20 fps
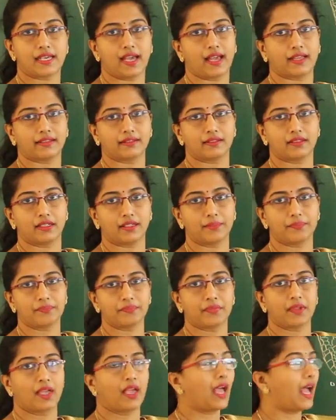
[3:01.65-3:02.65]
anther.
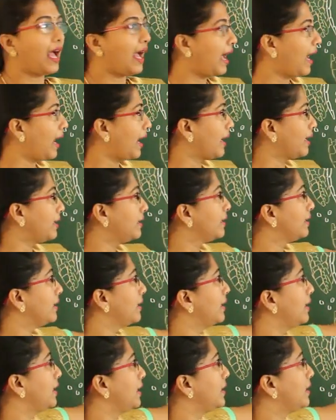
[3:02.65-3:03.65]
And
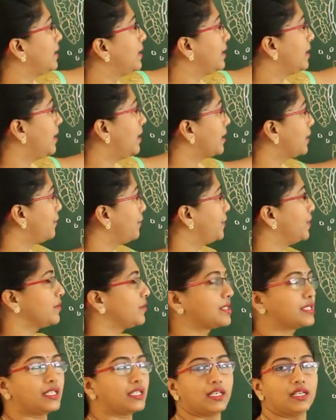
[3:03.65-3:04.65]
here if you
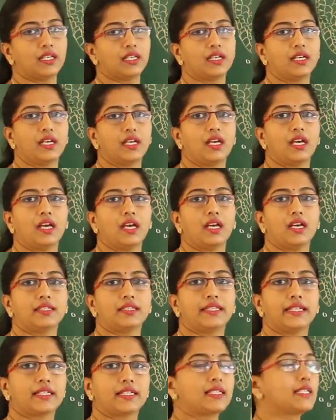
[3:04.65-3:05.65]
see,
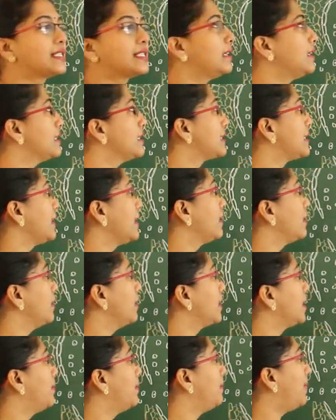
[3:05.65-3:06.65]
there is a
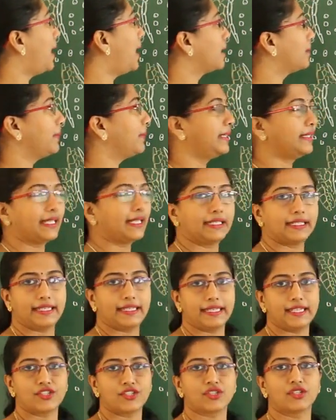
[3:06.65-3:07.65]
single compartment in
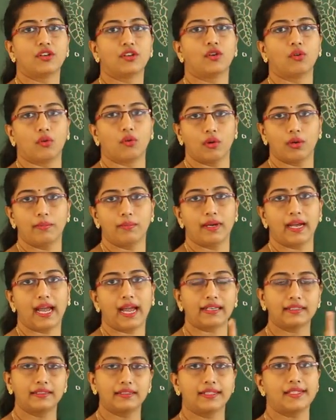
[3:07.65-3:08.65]
each lobe,
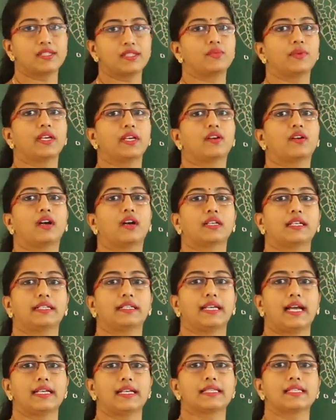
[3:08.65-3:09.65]
and this we call
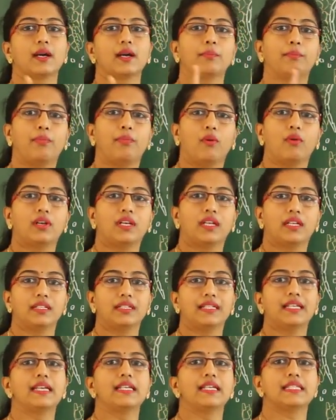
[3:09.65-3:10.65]
it as
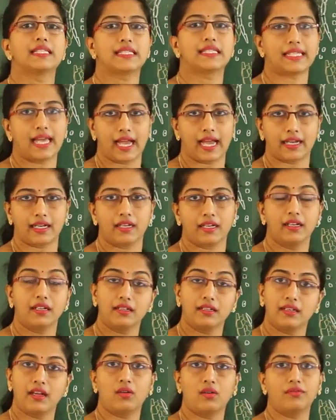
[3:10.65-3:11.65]
pollen sac.
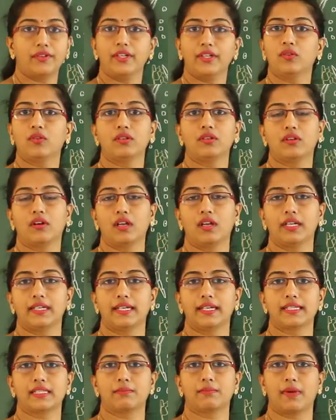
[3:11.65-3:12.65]
Now we don't call it
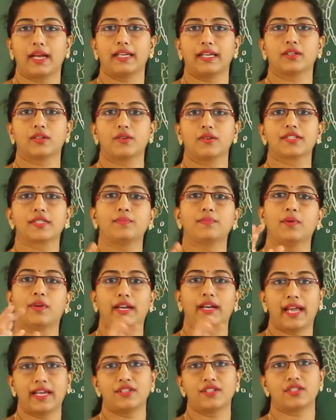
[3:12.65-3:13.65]
as
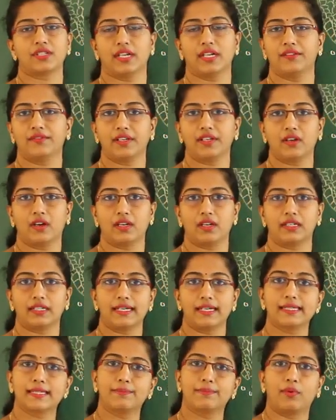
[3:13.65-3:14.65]
microsporangia, we call it
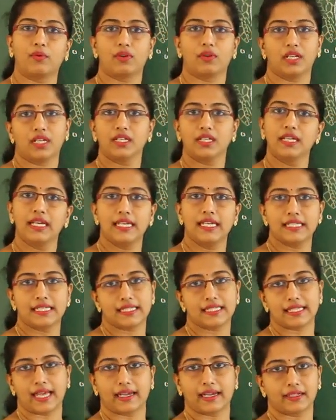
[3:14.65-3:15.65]
as pollen
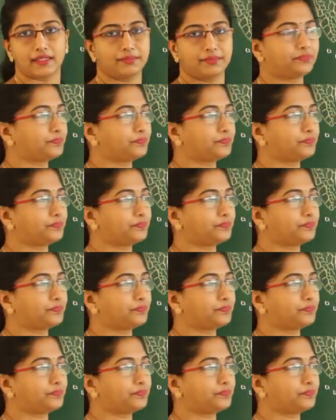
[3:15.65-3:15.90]
sac.